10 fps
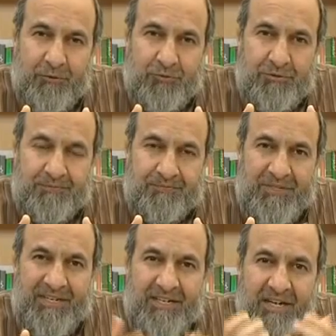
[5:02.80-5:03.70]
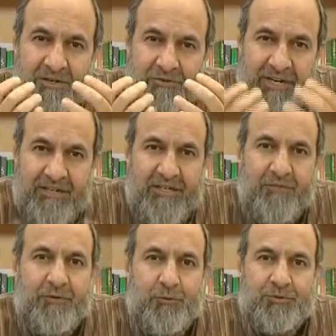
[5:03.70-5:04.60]
views,
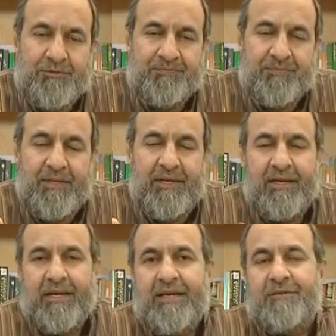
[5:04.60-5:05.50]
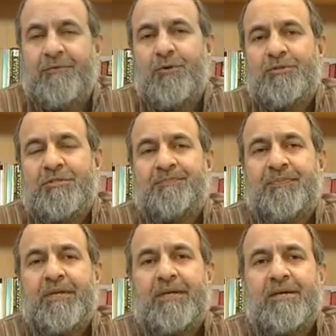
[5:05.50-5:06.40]
contradicting views, and of course
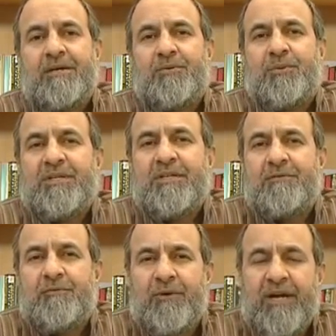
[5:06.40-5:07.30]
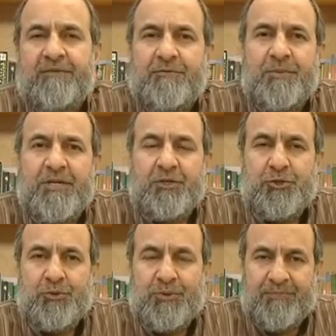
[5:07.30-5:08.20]
we therefore have to make
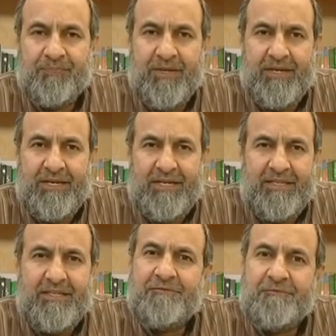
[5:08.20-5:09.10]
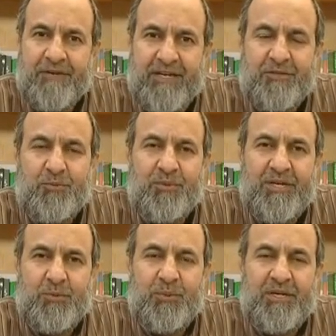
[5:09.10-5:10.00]
sure that the faith
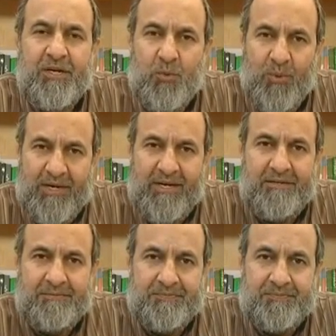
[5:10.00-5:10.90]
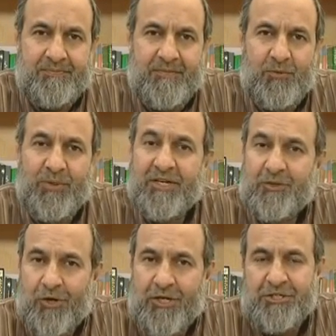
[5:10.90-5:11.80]
that we acquire, we
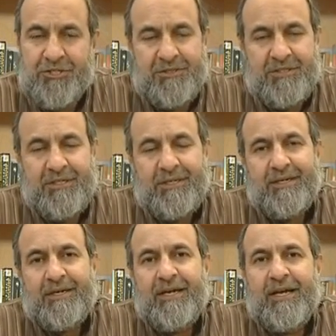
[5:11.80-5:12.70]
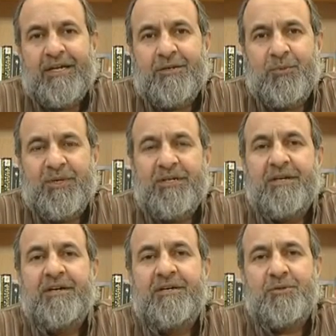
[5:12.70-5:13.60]
acknowledge, and we
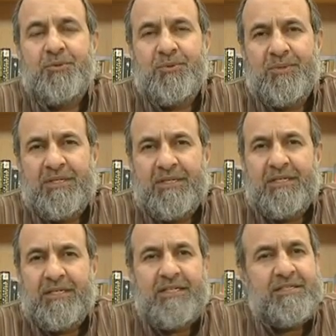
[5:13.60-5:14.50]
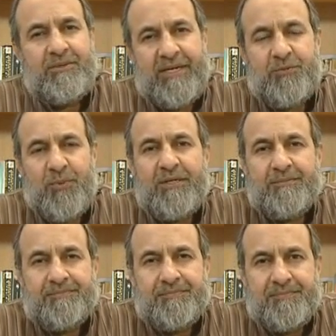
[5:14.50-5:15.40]
adhere to is the right one.